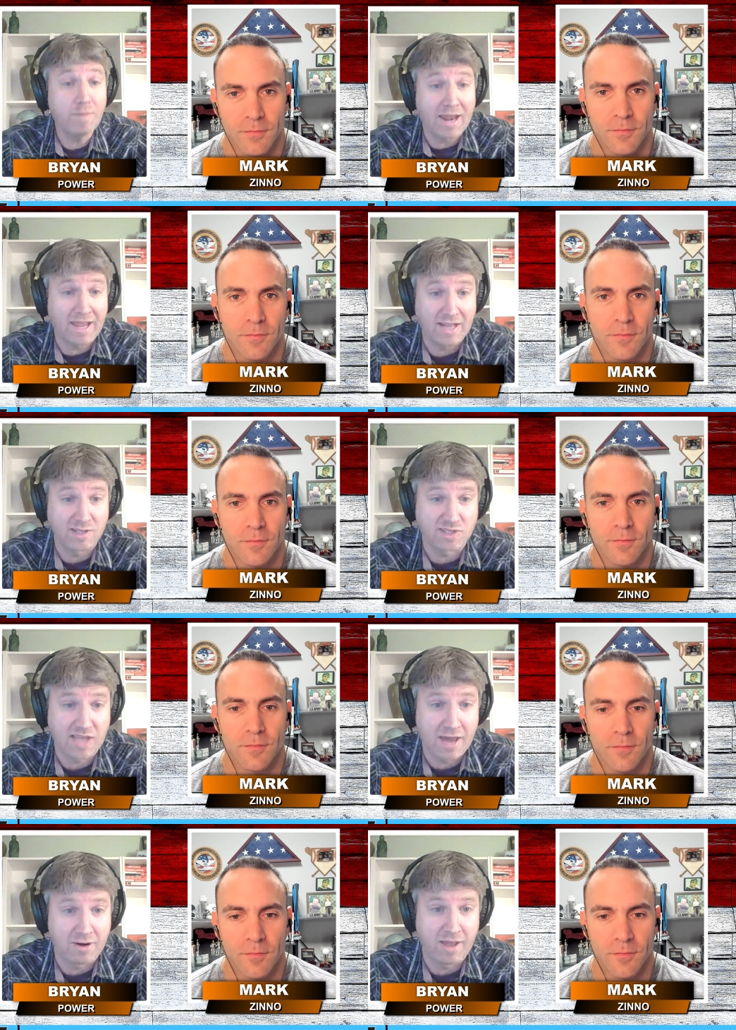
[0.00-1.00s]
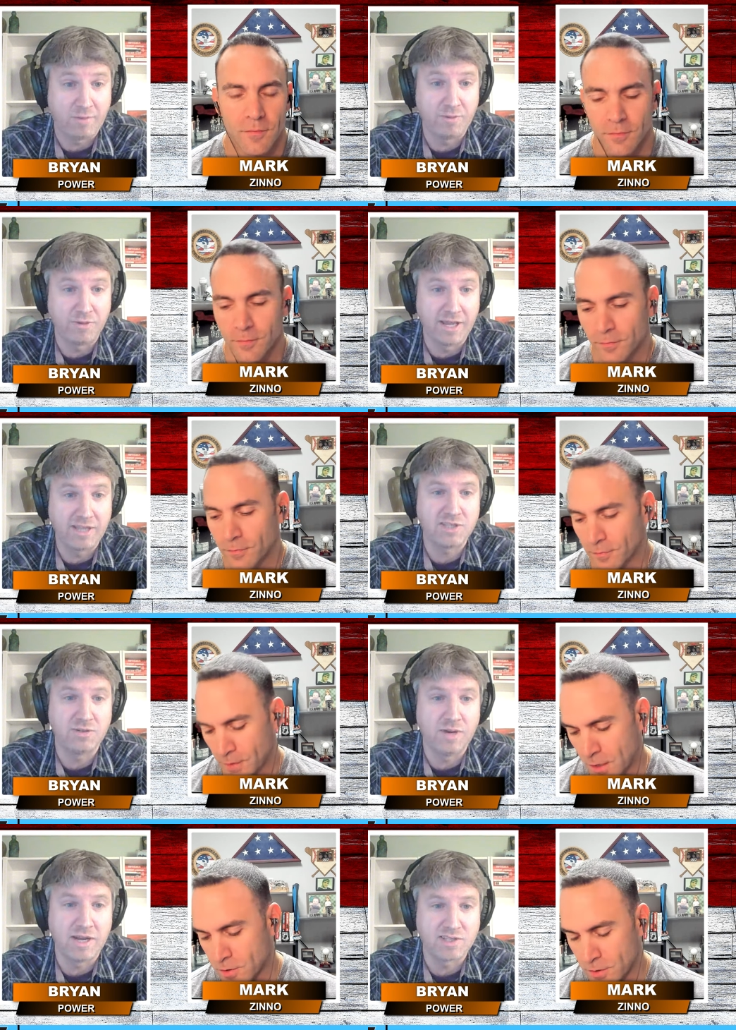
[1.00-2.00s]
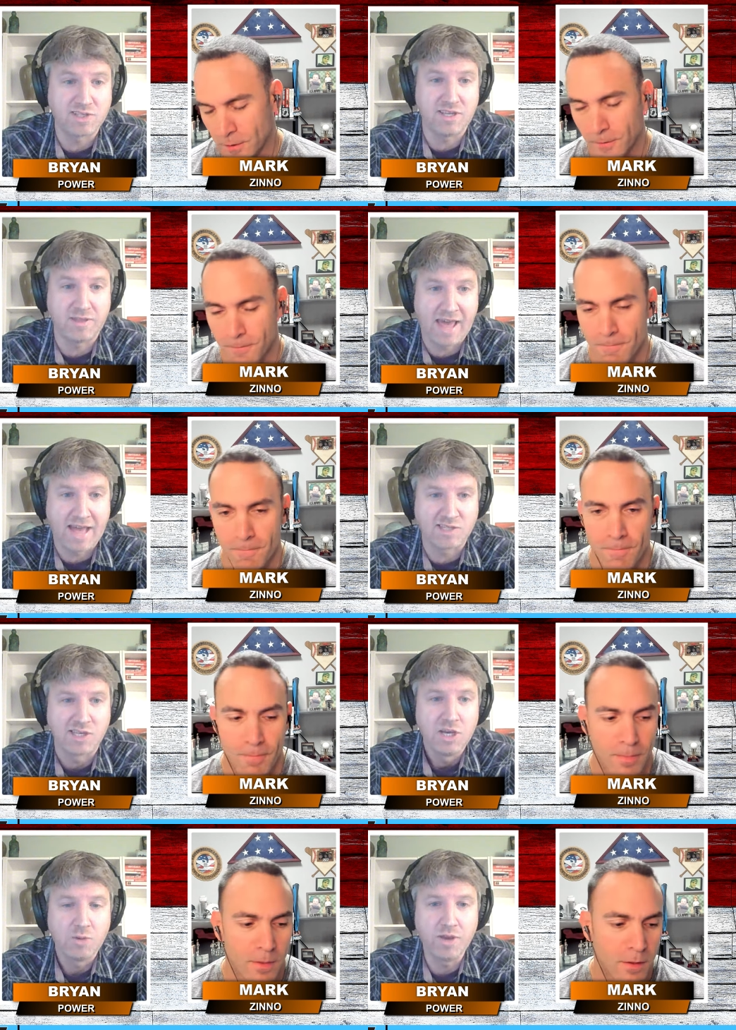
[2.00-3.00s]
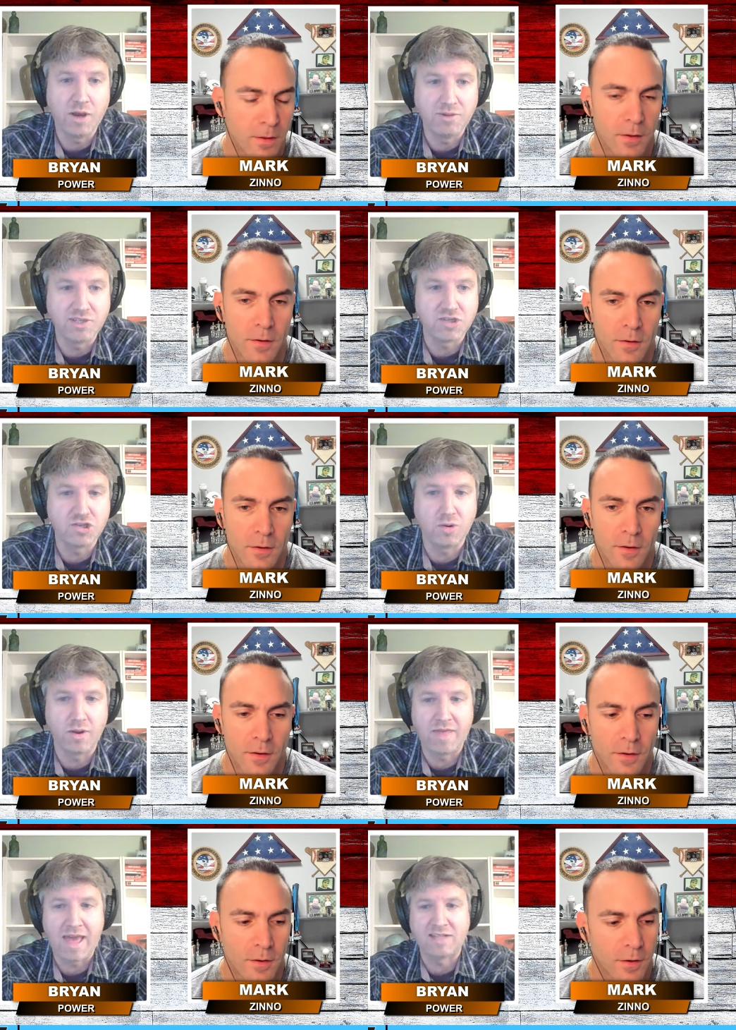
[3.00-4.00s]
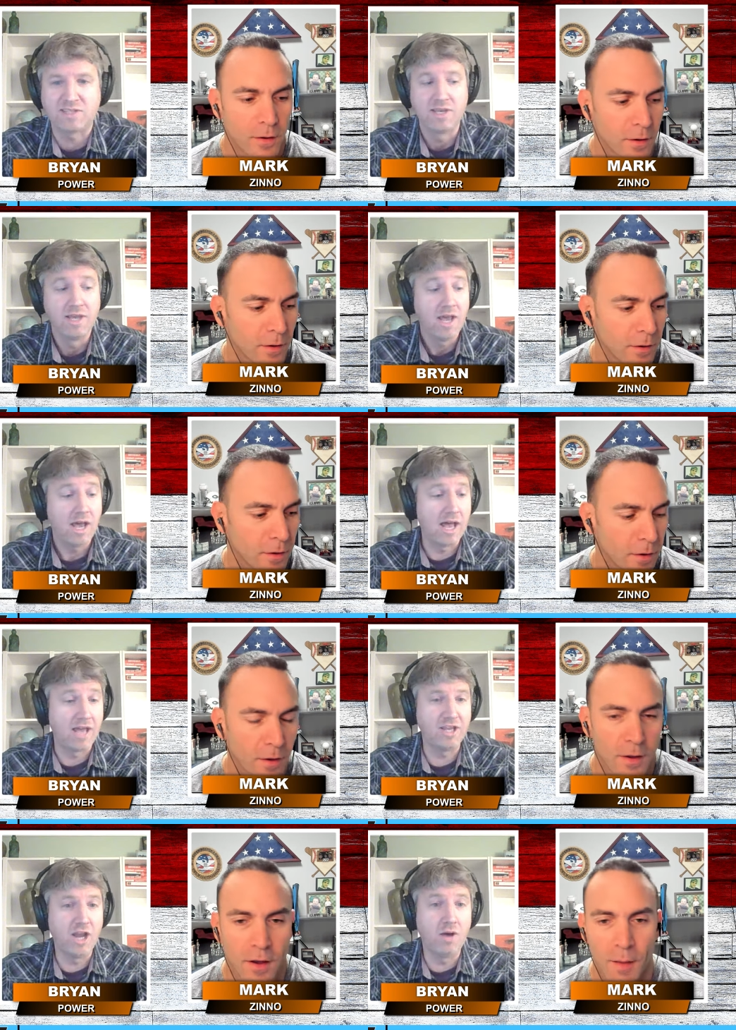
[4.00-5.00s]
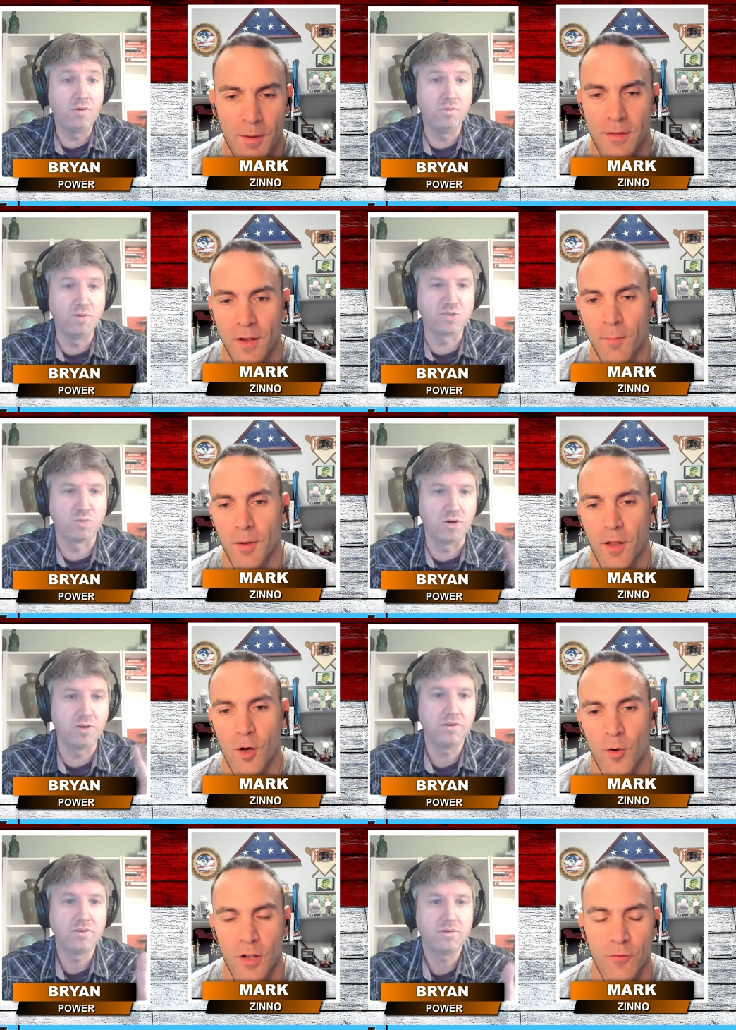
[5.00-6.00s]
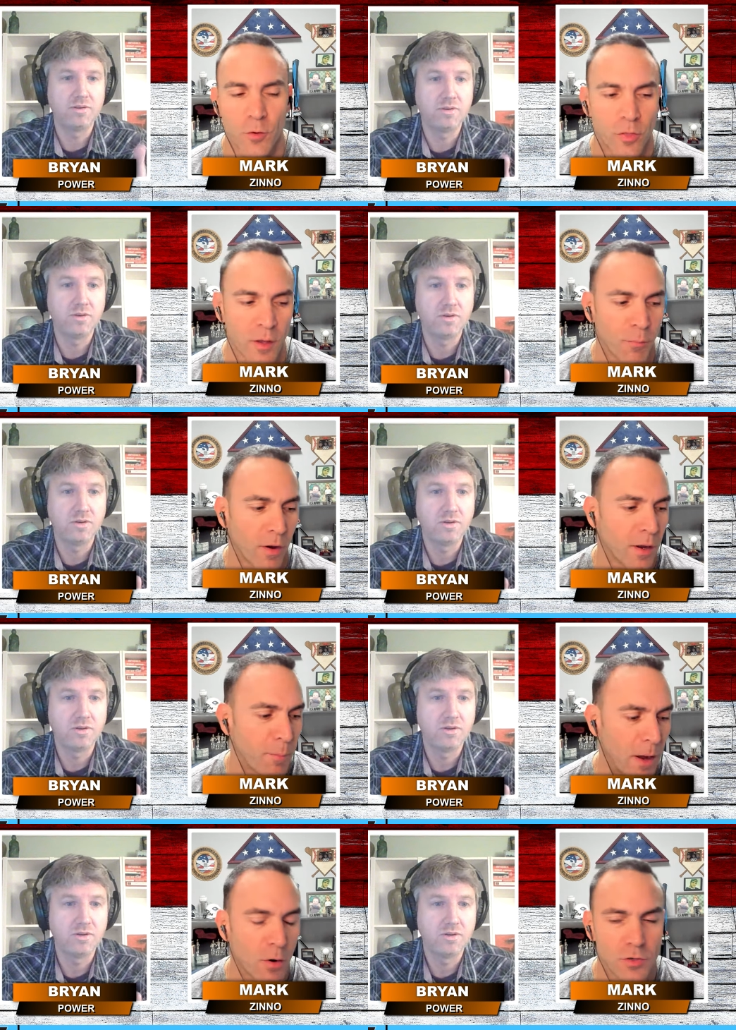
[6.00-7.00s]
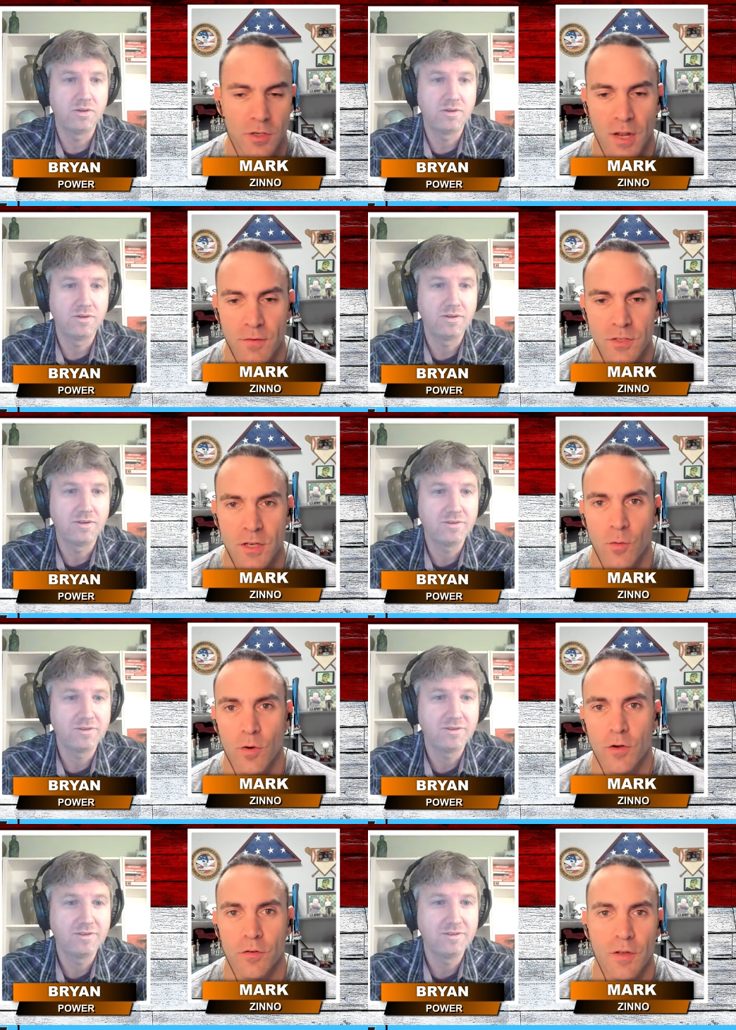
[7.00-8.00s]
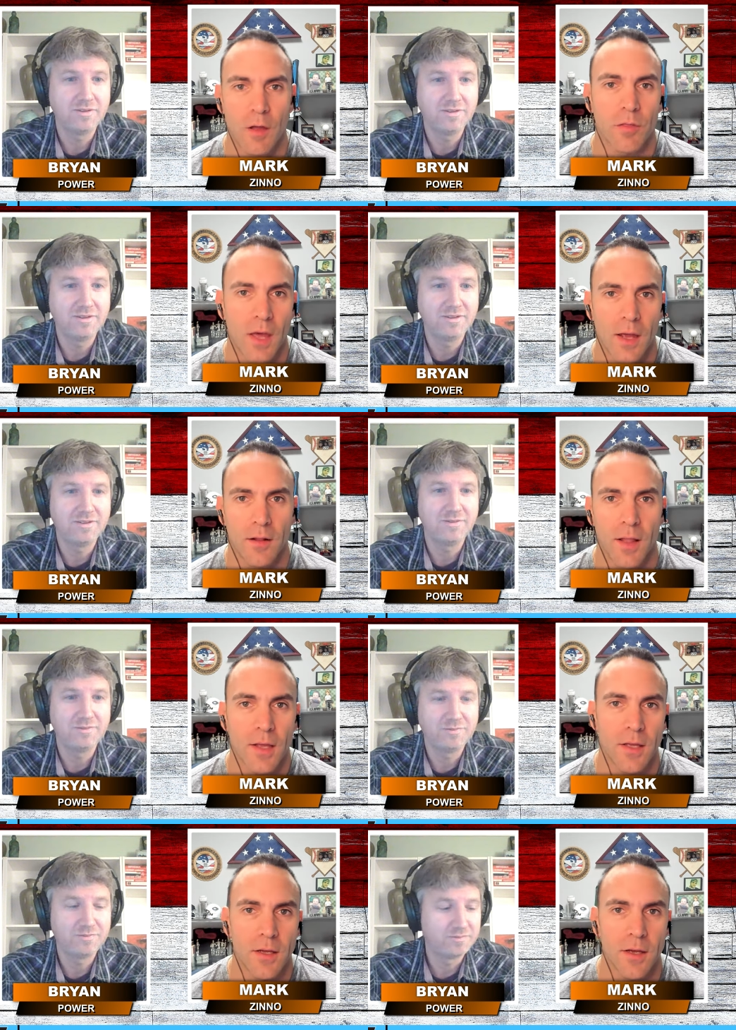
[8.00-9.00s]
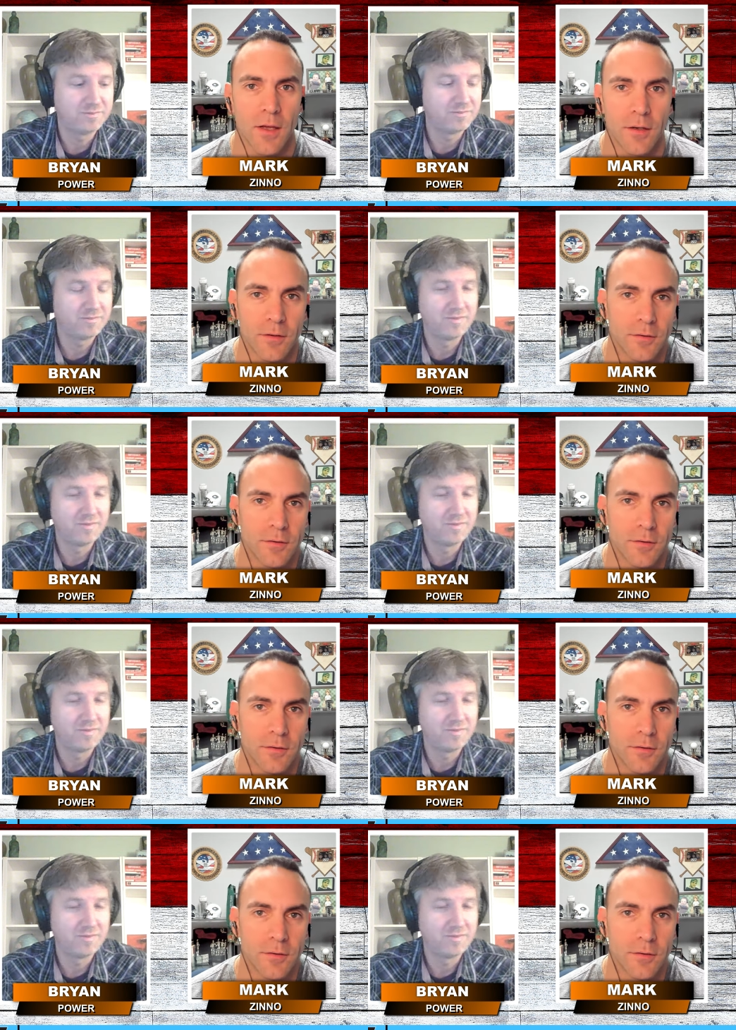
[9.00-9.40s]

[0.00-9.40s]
Speaker 1: betting on Saturday. We would like to uh, see that. We always enjoy that. Uh, you Comment know, down below
Speaker 2: if you think Bryan Power should never say the word South Kakalaki again.